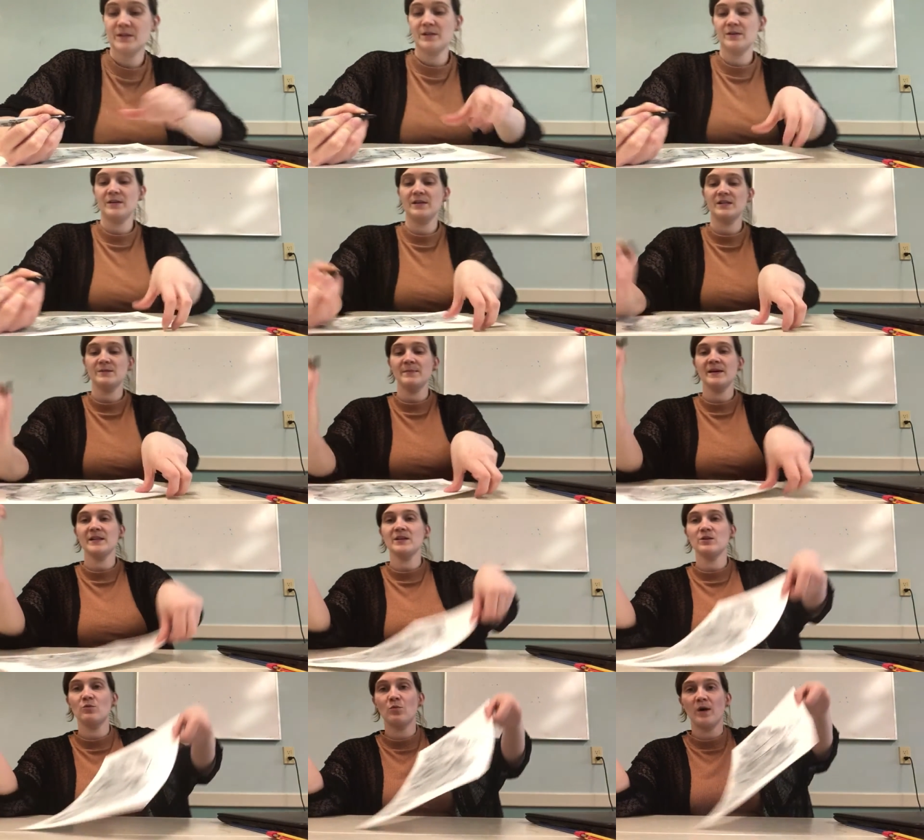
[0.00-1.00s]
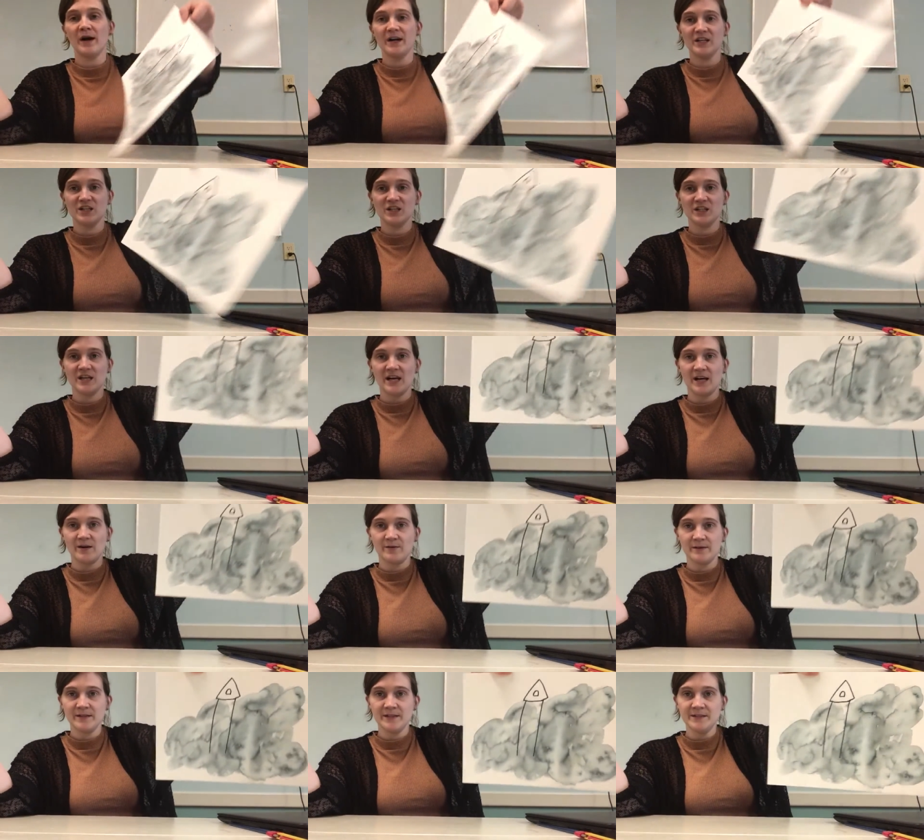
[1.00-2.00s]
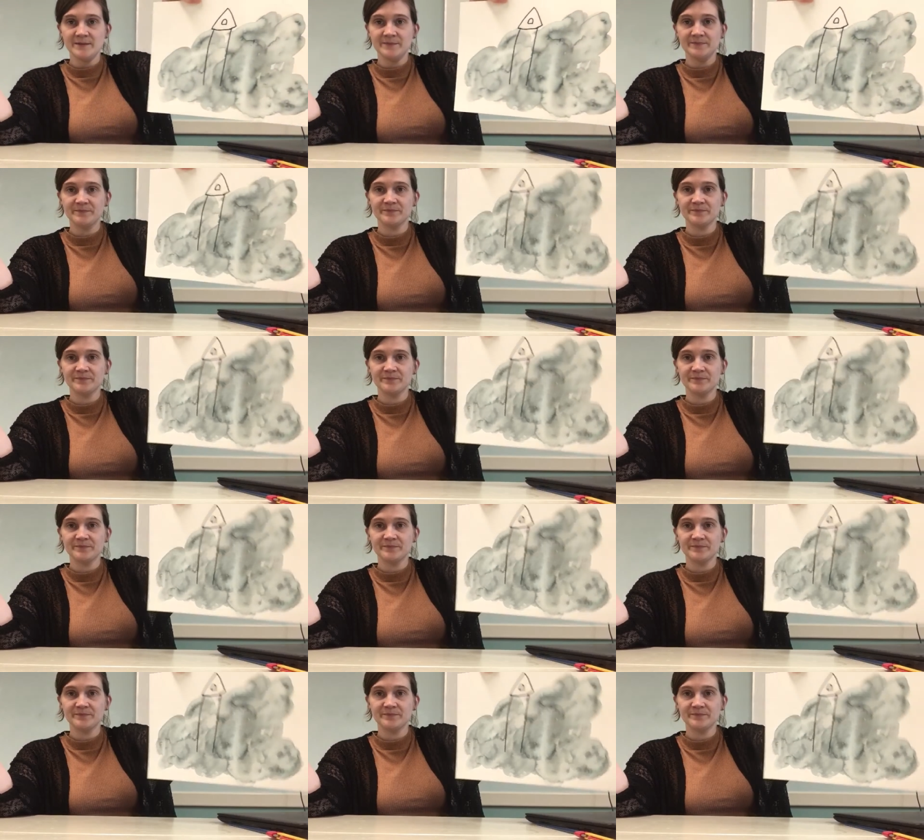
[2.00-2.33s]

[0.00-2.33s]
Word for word: So there's my little watchtower.